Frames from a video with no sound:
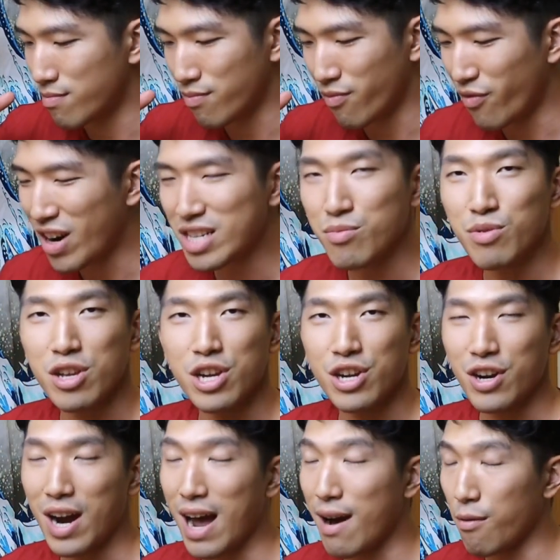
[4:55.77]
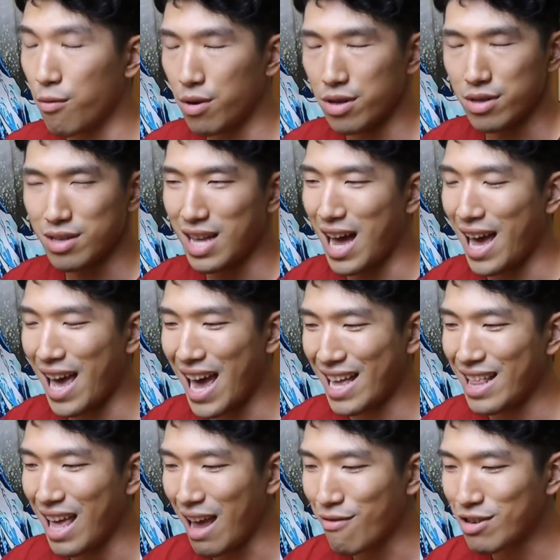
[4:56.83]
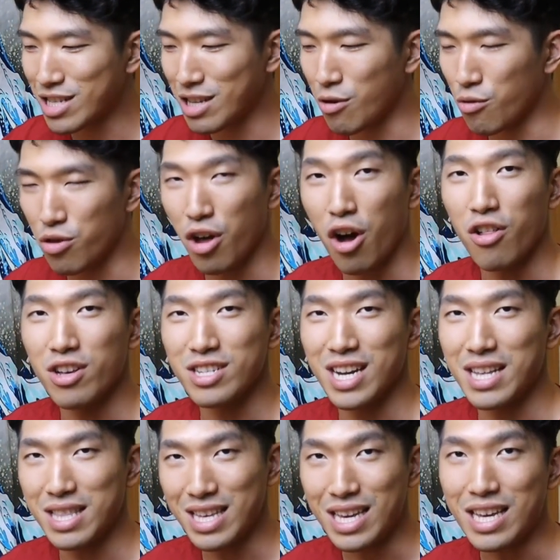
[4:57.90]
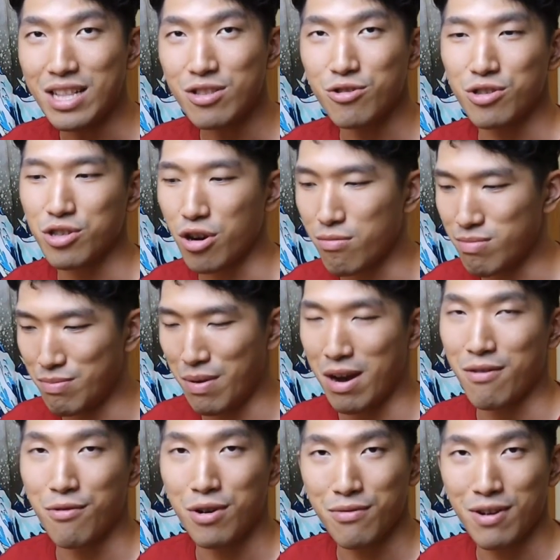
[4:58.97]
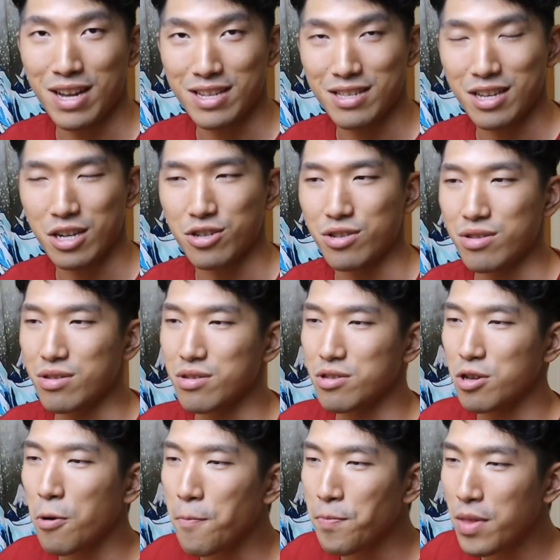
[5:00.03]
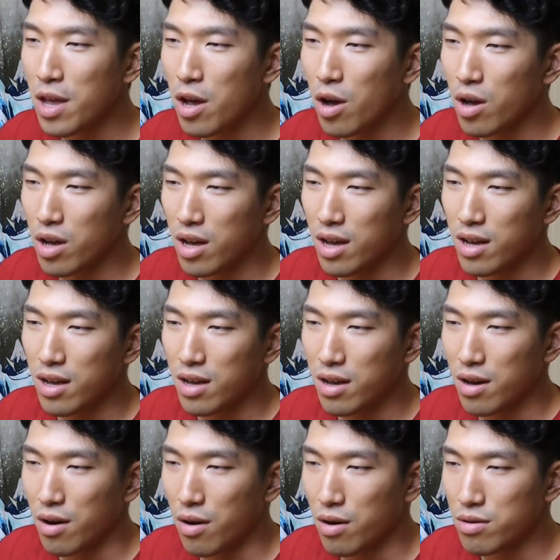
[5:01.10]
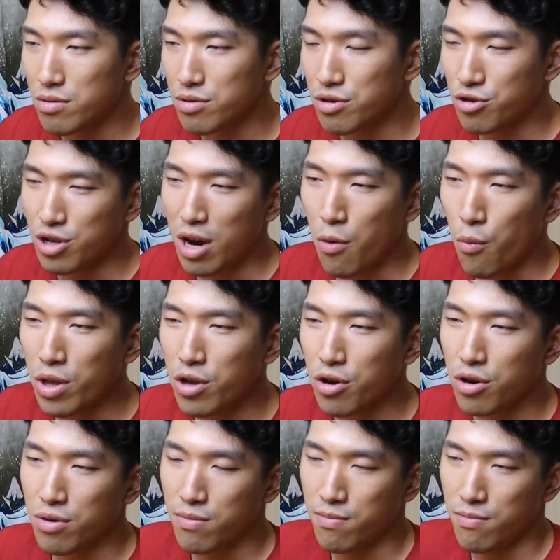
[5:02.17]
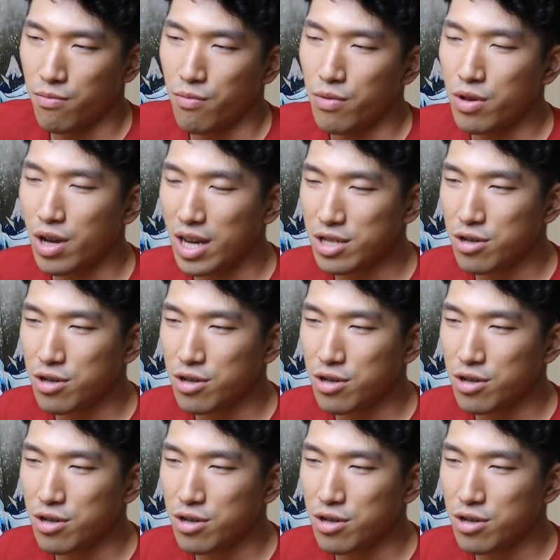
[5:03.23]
freshman year, I was, I had every single knowledge I need to start preparing for the writing section. So just check when you're, when you guys are